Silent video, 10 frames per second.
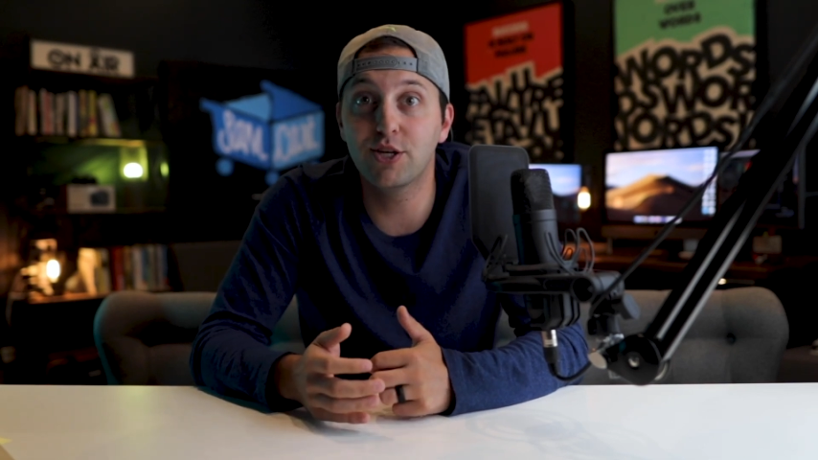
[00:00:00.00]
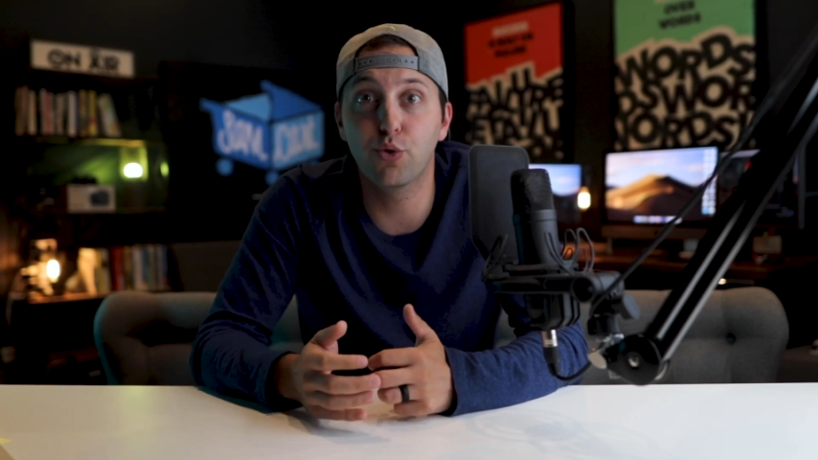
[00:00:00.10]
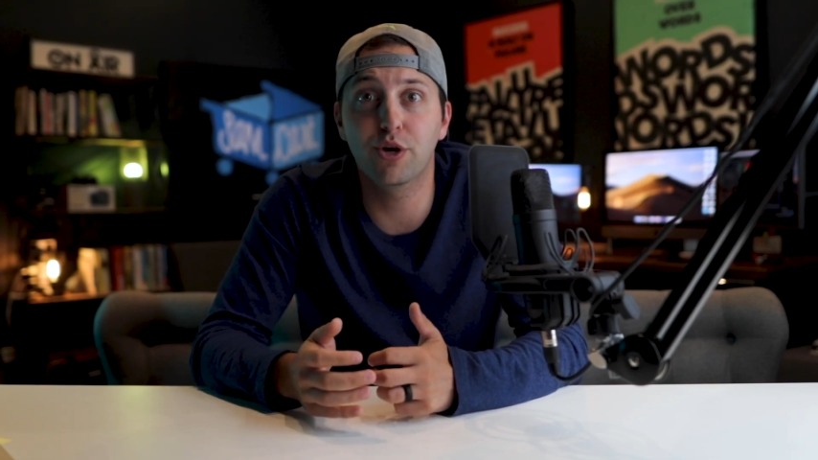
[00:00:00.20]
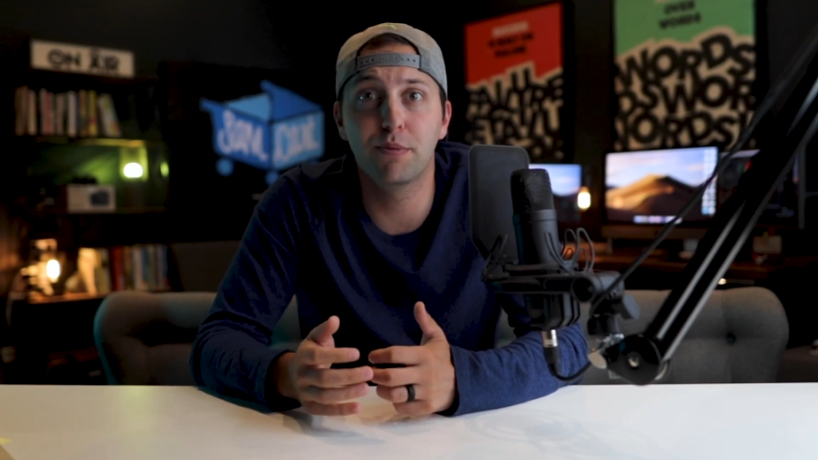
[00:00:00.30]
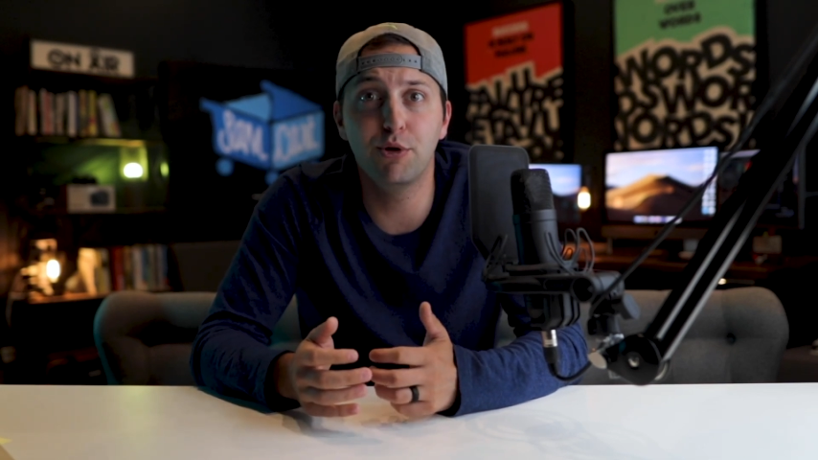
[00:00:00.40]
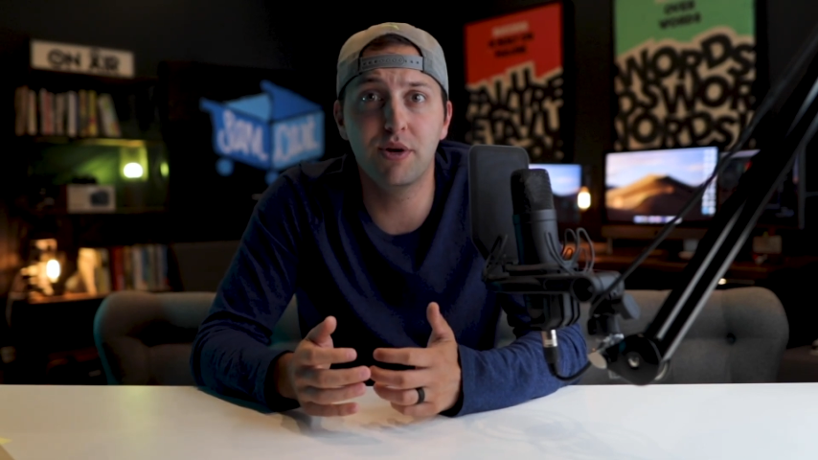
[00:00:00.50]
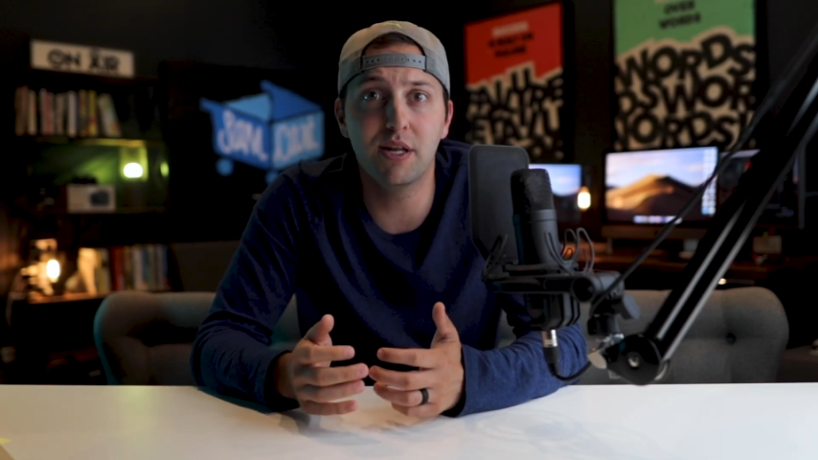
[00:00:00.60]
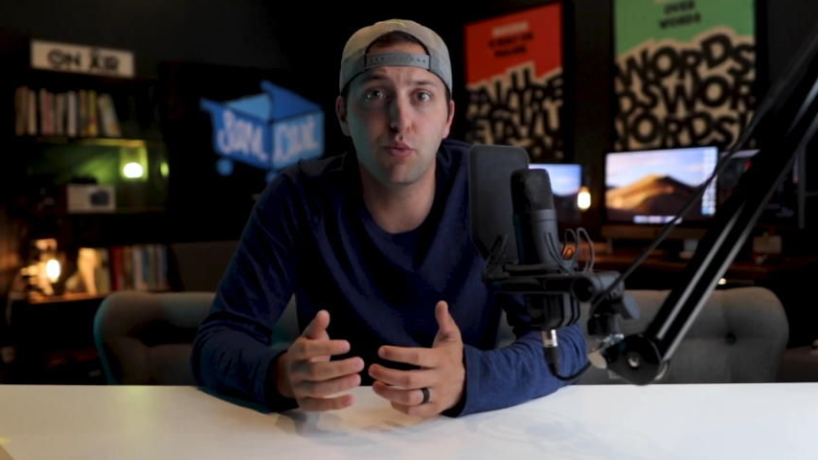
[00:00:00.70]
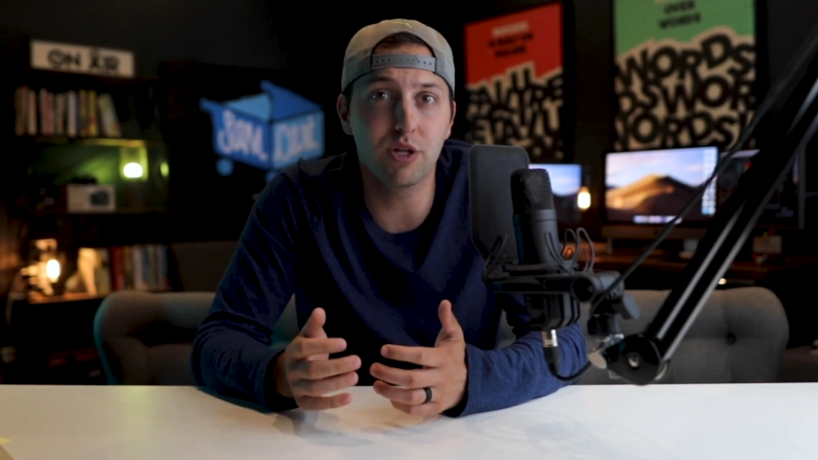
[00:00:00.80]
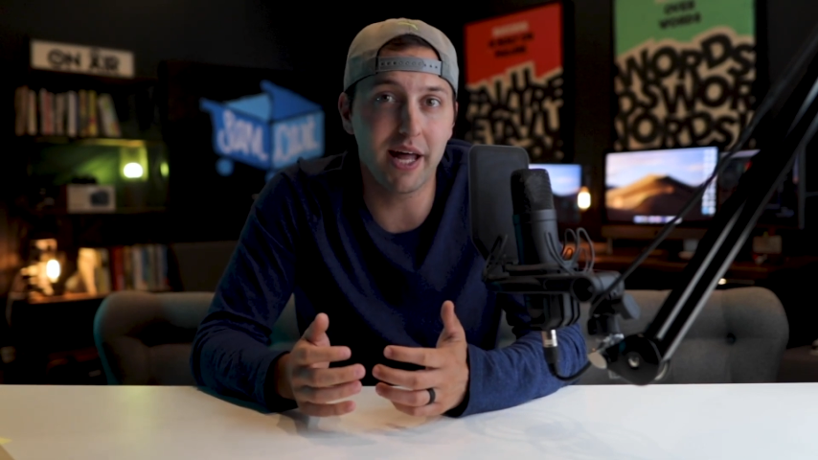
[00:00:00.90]
your
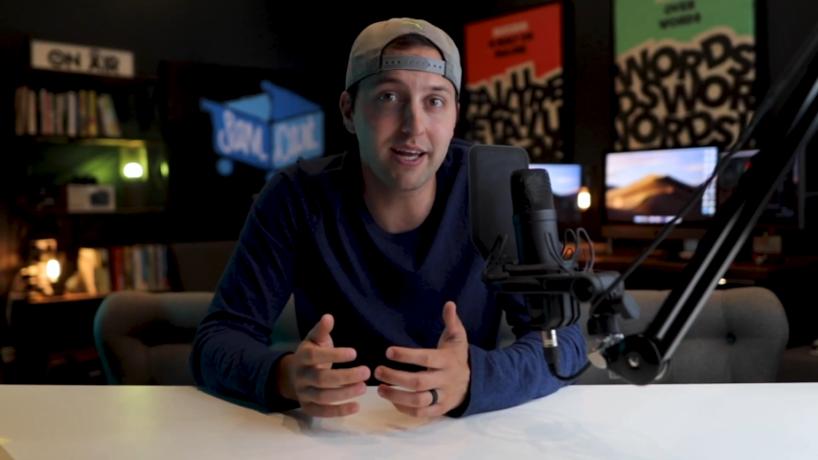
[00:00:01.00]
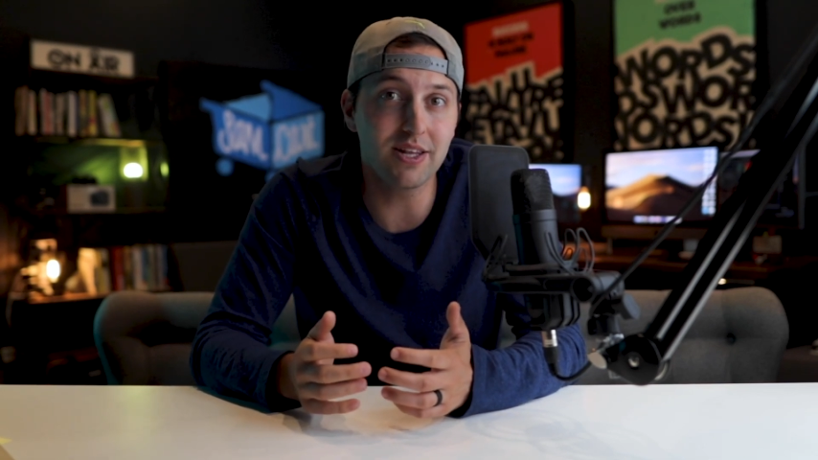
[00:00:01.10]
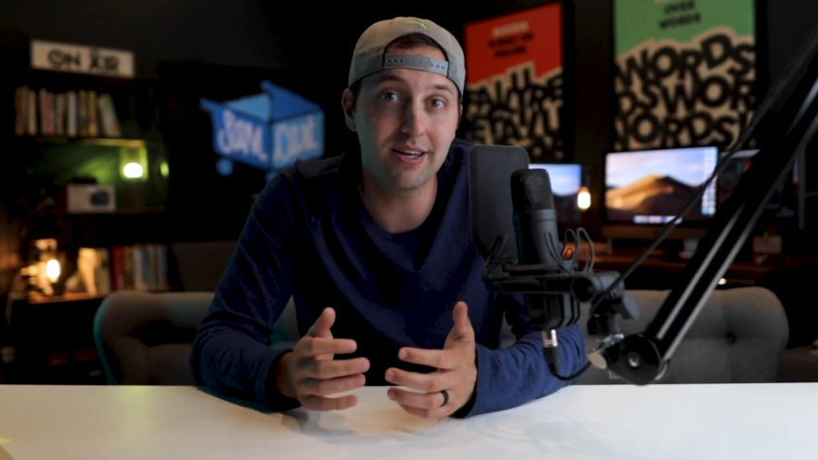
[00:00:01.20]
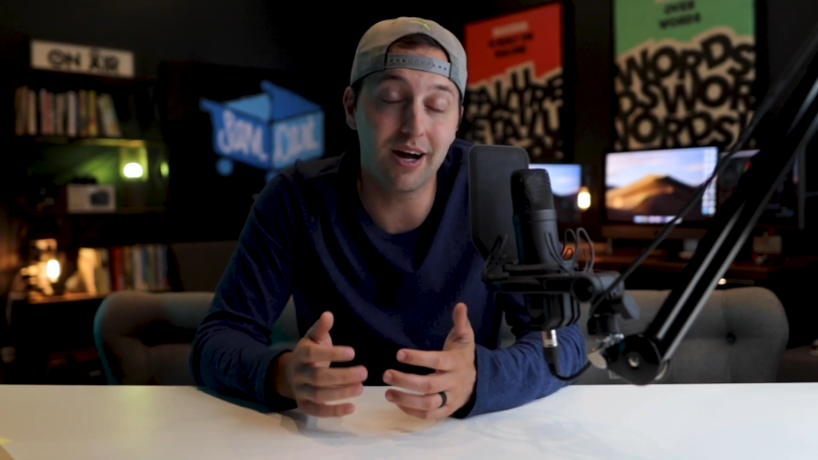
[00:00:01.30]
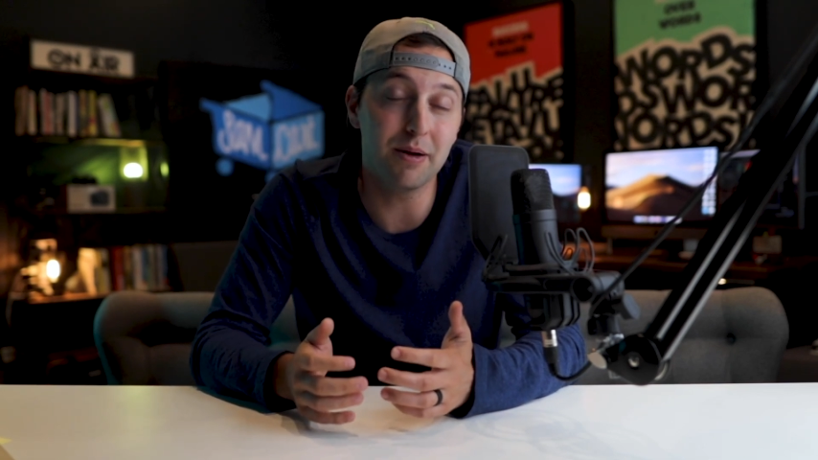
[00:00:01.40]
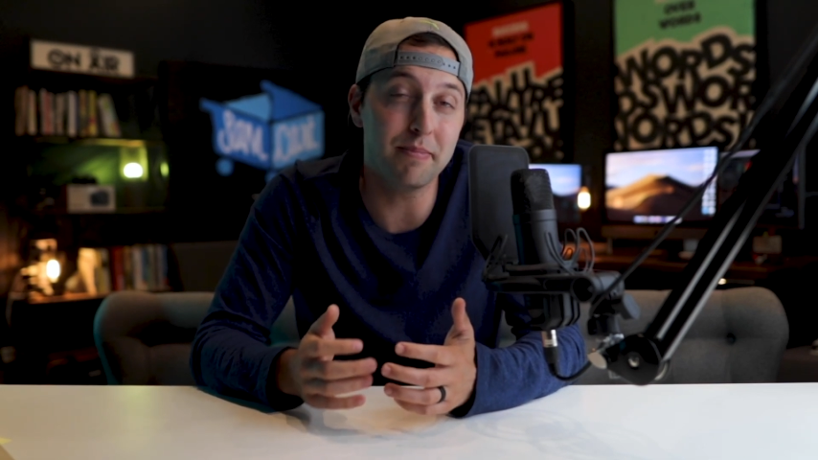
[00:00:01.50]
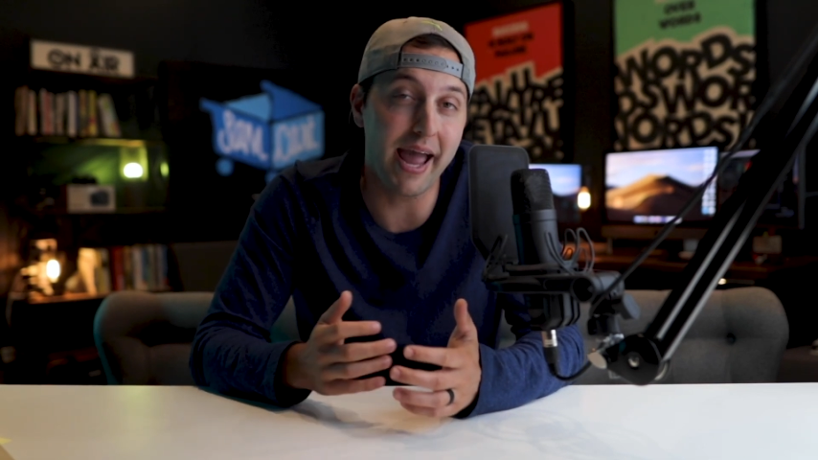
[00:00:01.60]
community will likely come